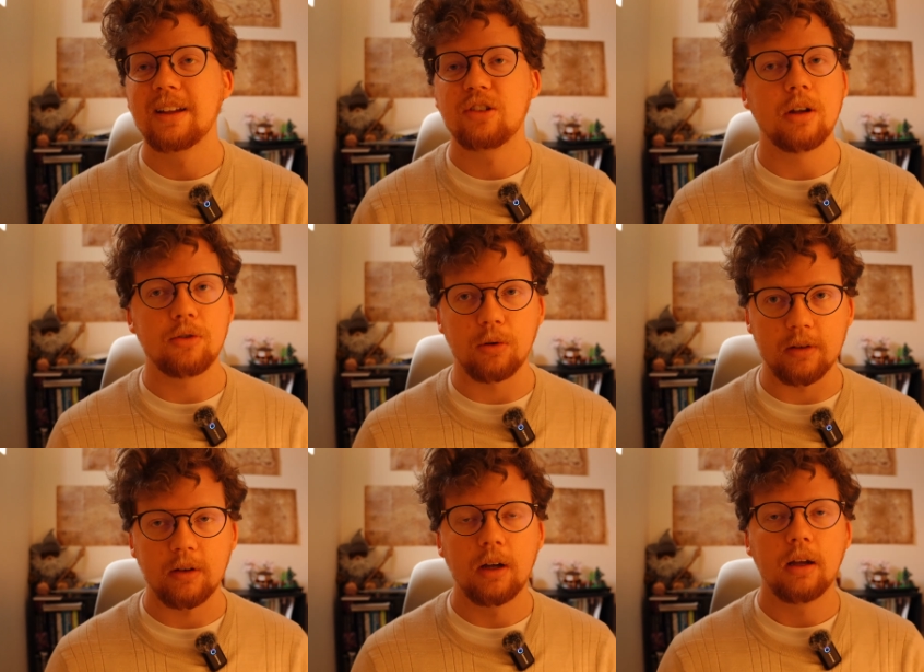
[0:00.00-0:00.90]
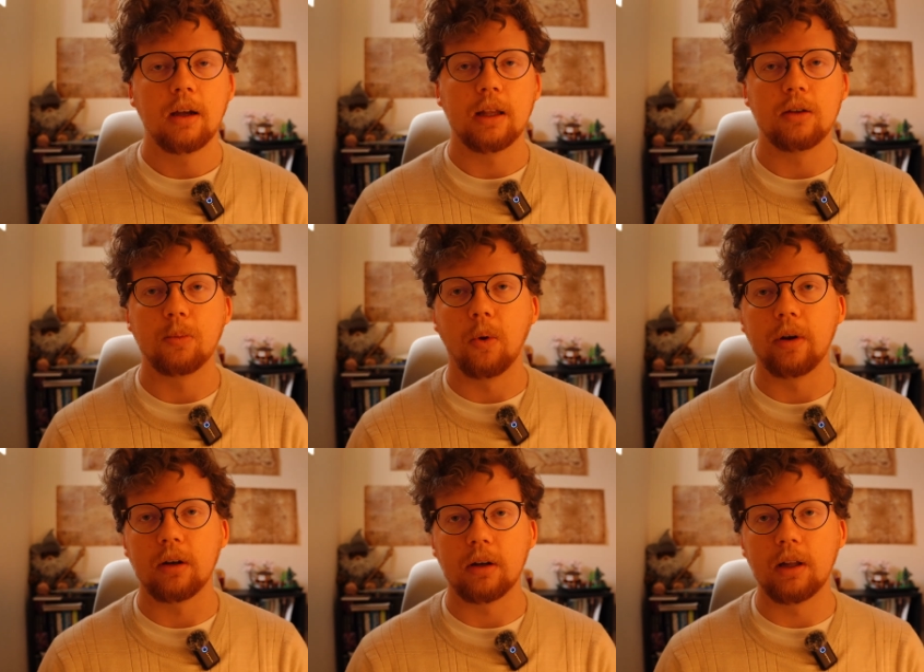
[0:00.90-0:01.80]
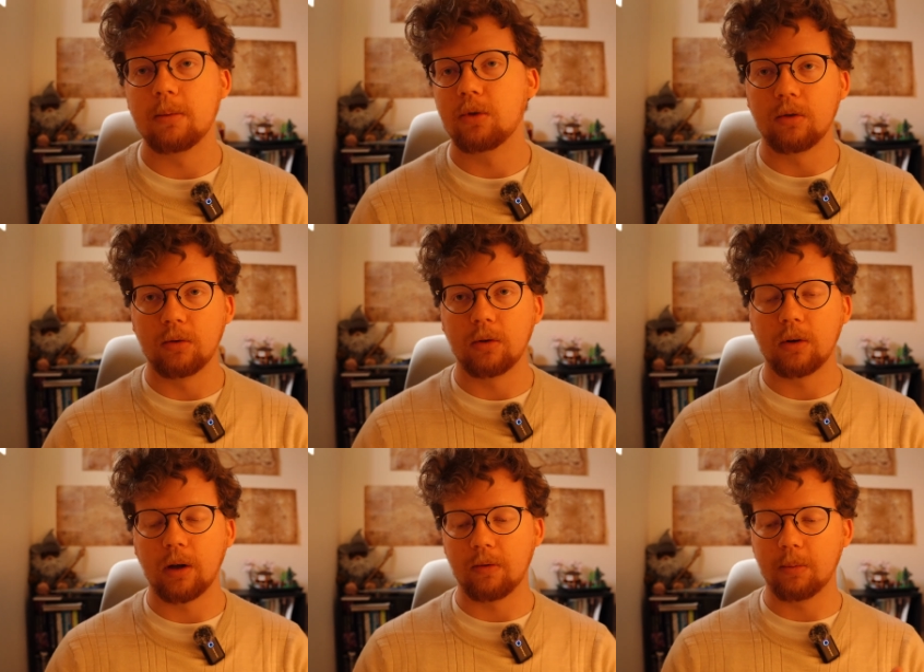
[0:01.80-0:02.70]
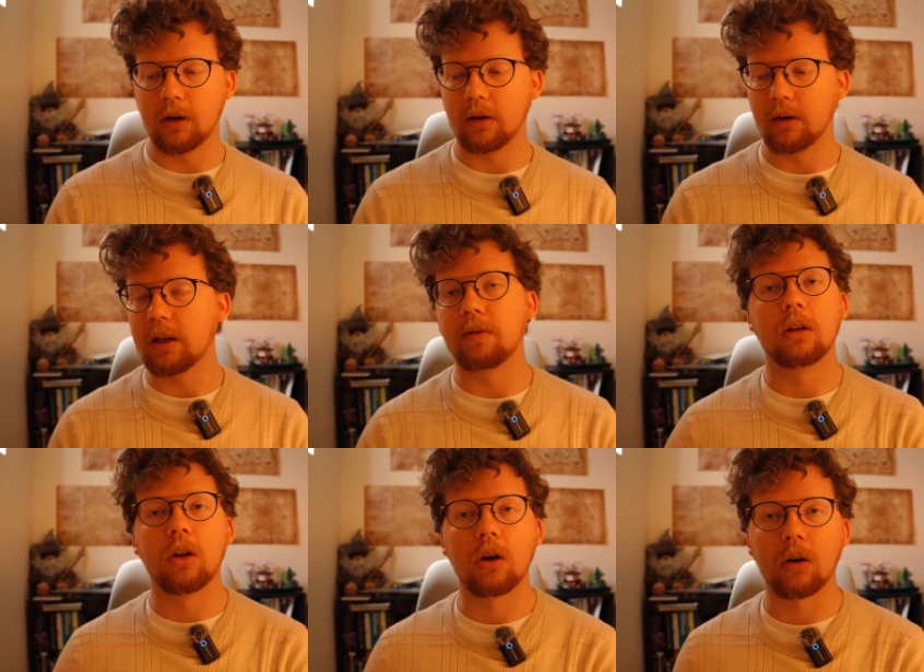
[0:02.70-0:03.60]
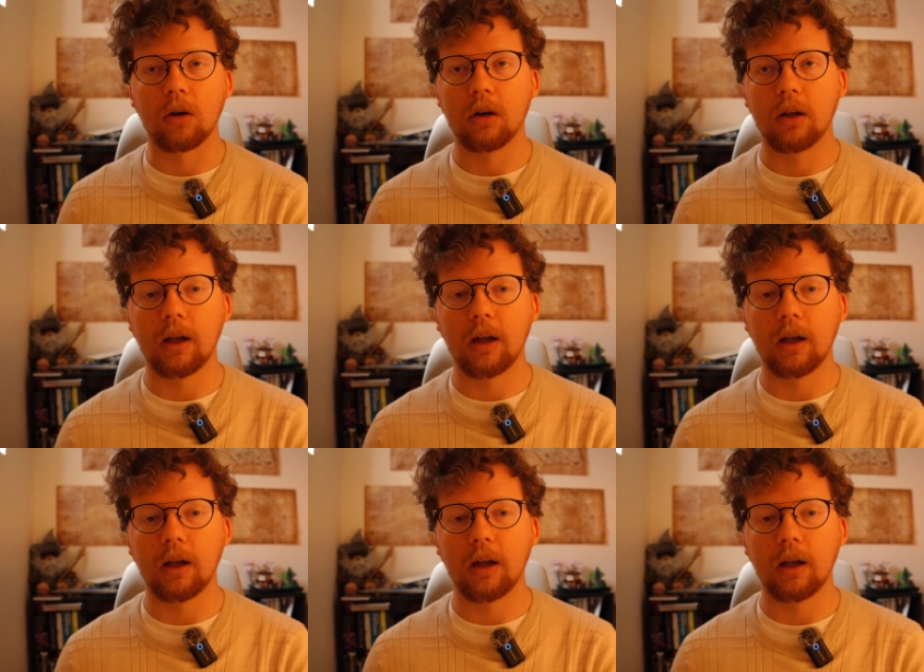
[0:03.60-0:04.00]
centuries at this point, and claims to have been even longer